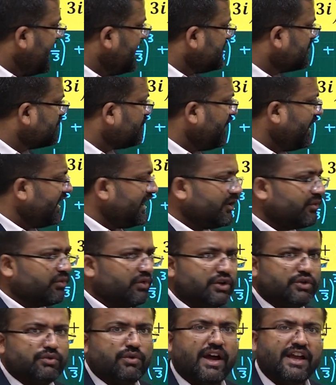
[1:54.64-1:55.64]
I square
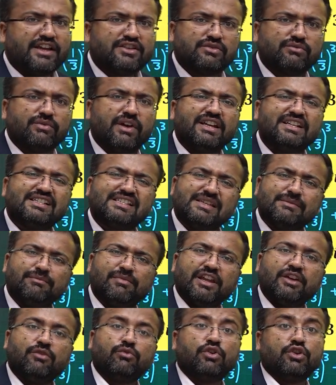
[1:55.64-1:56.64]
equal to? I square is
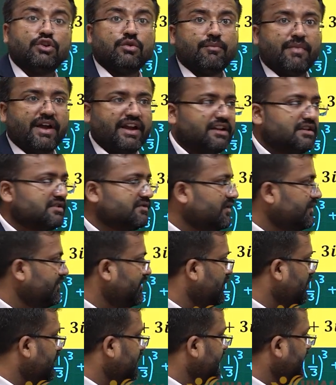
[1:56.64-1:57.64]
simply equal to minus 1.
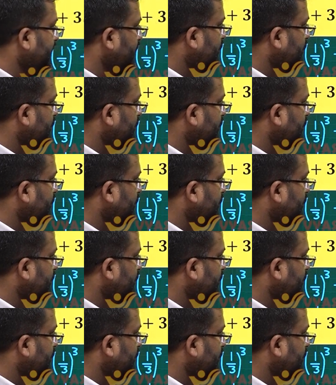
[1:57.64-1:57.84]
We already